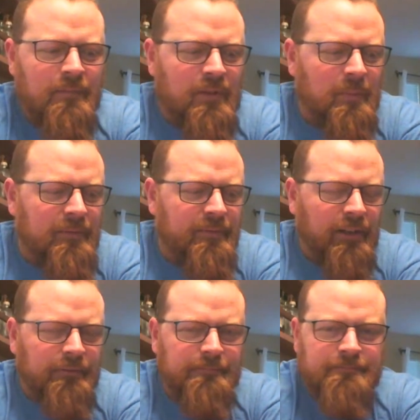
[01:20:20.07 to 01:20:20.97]
it's been
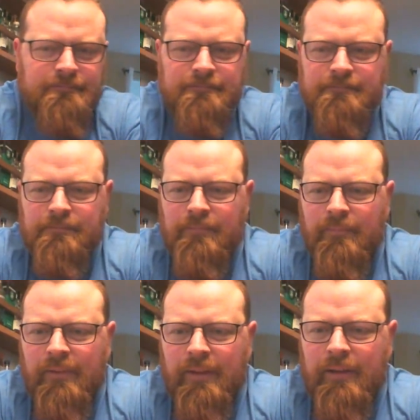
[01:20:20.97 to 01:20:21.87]
fun.
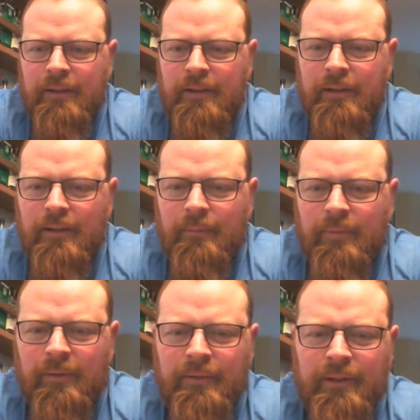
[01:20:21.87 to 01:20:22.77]
I'm
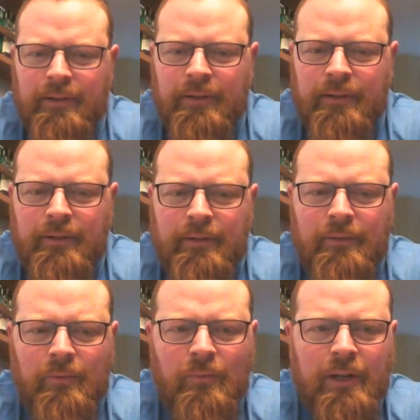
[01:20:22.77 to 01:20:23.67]
probably going
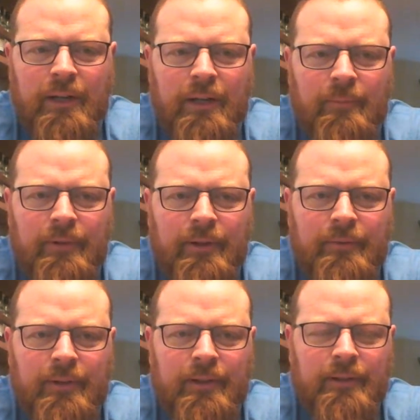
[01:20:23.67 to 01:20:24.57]
to wind it up pretty
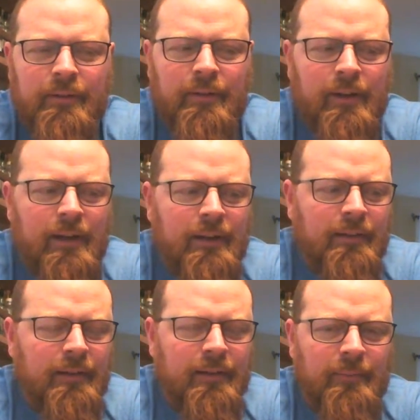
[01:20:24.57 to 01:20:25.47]
quick here, you guys.
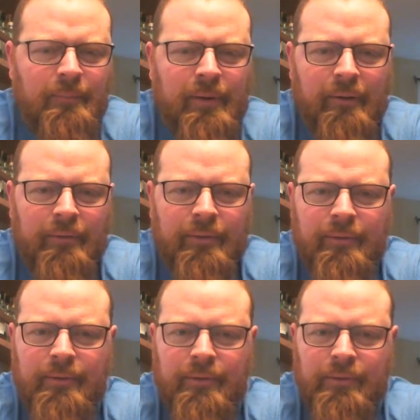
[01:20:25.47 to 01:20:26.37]
I kind of powered
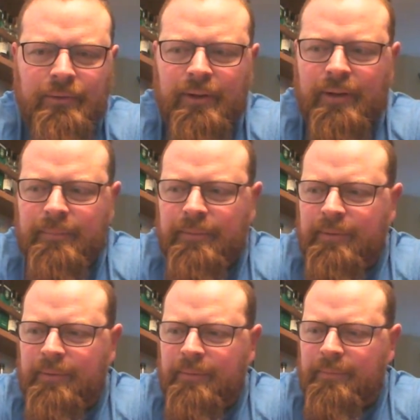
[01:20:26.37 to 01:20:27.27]
through those
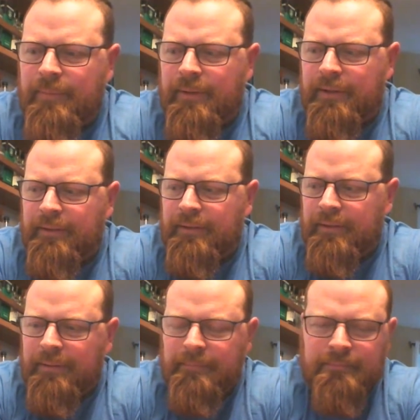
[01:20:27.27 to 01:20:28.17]
drams, but
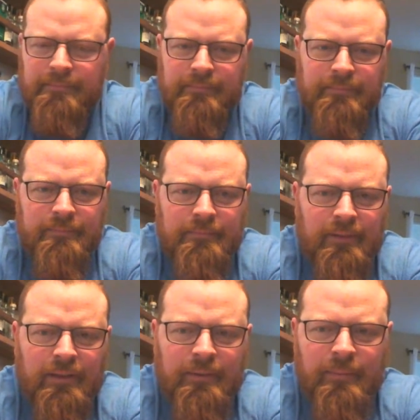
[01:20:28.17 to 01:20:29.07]

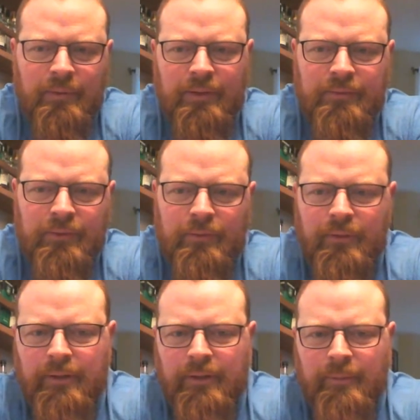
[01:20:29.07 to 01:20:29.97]
I got some stuff to do
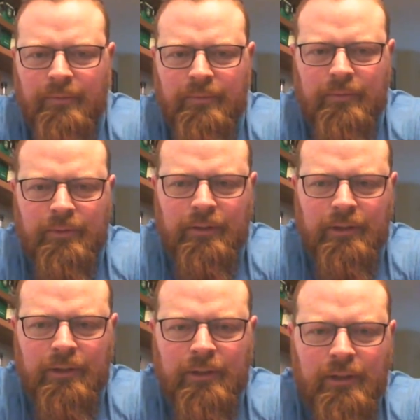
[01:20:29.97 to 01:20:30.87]
around here before